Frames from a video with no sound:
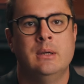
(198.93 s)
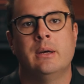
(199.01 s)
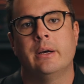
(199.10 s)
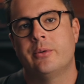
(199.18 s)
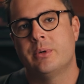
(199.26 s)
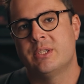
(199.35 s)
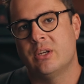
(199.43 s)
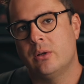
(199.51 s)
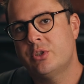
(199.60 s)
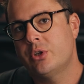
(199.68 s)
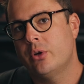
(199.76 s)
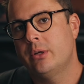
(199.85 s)
and the
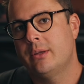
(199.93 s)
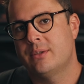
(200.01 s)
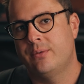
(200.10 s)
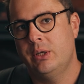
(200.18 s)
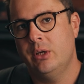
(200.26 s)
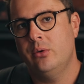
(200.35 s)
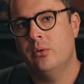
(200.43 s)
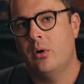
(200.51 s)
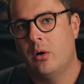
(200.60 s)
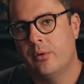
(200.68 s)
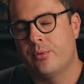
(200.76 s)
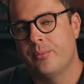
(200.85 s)
results shown in this video
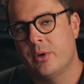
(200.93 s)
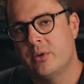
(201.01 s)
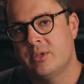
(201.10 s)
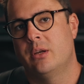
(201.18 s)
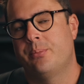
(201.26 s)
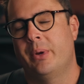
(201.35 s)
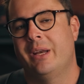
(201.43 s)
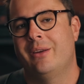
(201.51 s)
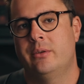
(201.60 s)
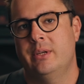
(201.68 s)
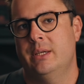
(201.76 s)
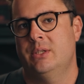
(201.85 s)
are from those
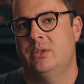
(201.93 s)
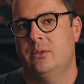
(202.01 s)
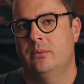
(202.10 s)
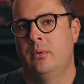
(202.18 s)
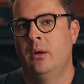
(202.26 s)
independent tests.